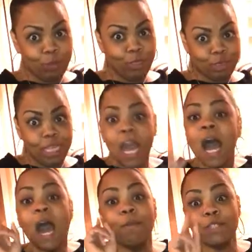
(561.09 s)
We're gonna see.
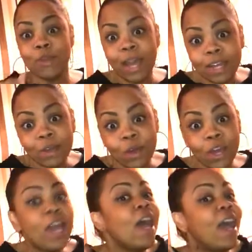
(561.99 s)
I'm gonna try it
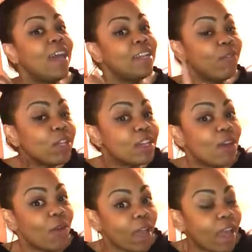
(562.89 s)
on, and if it look
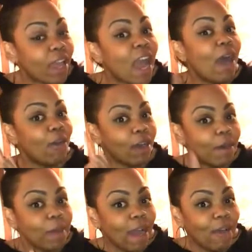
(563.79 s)
okay, I'll
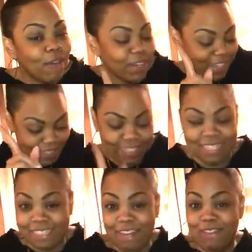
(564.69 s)
come out and
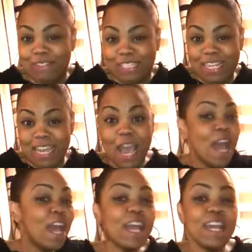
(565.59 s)
let y'all see
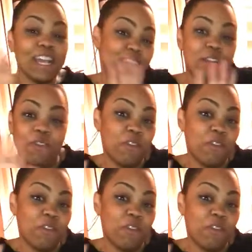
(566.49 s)
it.